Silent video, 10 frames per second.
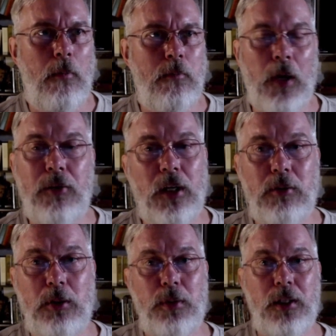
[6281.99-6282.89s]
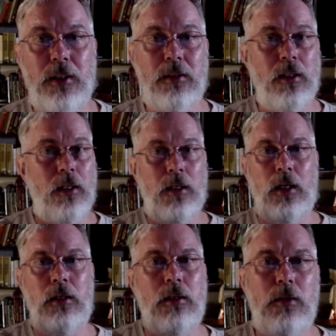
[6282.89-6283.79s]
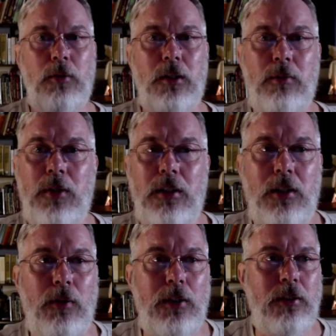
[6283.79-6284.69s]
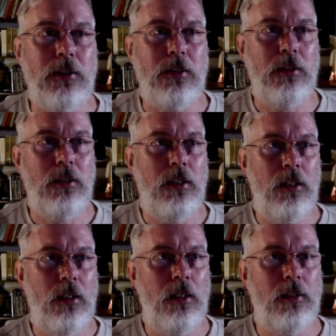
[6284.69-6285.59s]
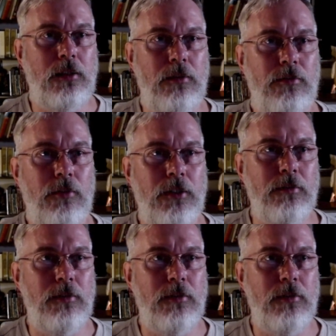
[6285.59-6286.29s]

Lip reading: Not that I'm complaining. You're all welcome to ask questions. It's good for you.